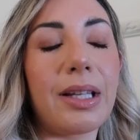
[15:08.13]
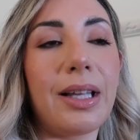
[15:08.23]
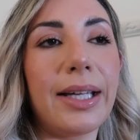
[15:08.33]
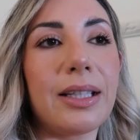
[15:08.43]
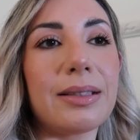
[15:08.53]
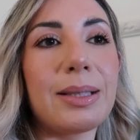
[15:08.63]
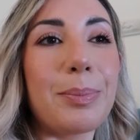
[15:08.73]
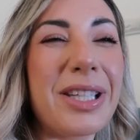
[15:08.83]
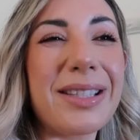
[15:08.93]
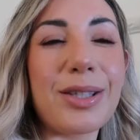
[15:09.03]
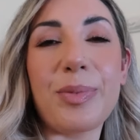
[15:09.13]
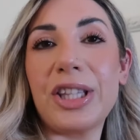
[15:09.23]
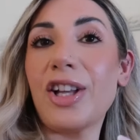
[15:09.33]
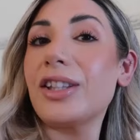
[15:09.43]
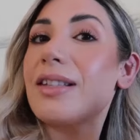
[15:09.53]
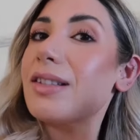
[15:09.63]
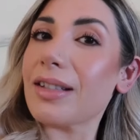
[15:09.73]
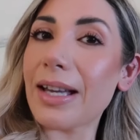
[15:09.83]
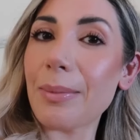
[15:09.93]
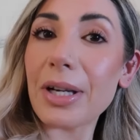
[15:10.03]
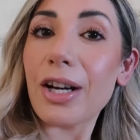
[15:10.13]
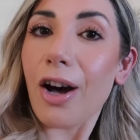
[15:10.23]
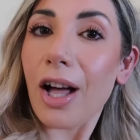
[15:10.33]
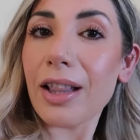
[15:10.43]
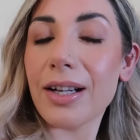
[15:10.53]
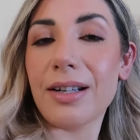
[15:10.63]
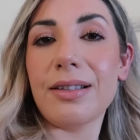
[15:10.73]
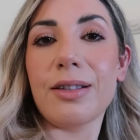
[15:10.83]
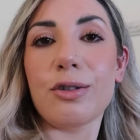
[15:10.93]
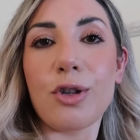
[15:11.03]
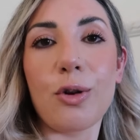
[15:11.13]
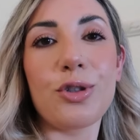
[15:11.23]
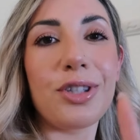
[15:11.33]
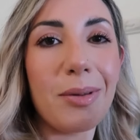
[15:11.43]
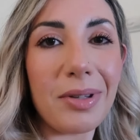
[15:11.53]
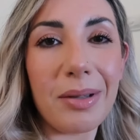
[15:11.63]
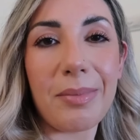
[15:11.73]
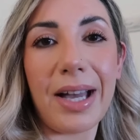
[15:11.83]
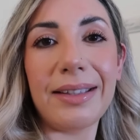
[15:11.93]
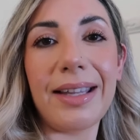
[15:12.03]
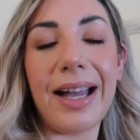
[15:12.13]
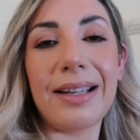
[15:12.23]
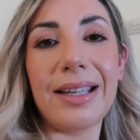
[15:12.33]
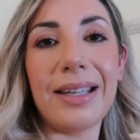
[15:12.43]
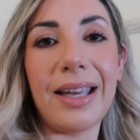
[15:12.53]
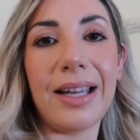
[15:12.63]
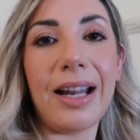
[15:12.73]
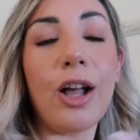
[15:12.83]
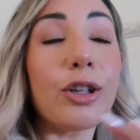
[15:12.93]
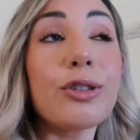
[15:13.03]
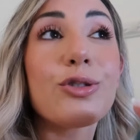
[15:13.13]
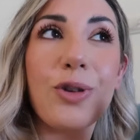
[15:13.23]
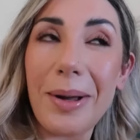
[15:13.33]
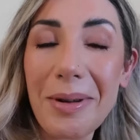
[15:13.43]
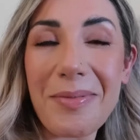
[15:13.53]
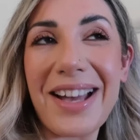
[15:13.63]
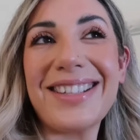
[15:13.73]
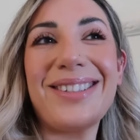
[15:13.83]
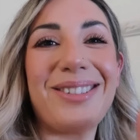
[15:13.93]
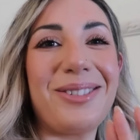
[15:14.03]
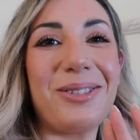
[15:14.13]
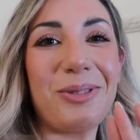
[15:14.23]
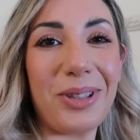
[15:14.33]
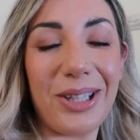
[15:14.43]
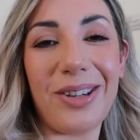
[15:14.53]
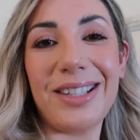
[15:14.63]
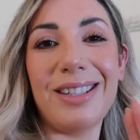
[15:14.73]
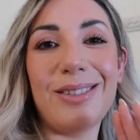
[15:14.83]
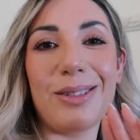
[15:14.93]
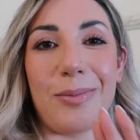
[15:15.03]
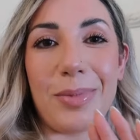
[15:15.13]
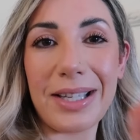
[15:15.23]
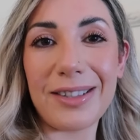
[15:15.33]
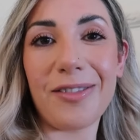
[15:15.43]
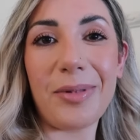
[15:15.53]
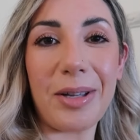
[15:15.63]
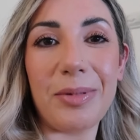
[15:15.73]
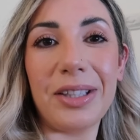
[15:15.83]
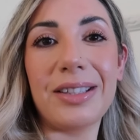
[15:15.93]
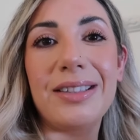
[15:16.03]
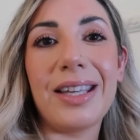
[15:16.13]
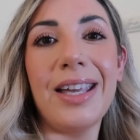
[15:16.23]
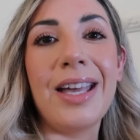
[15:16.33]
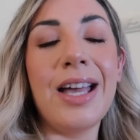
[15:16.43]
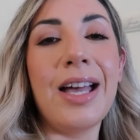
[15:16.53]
like the pieces but not the same colors, so just keep it in mind that it can, I'll try my best to recreate it to the best of my ability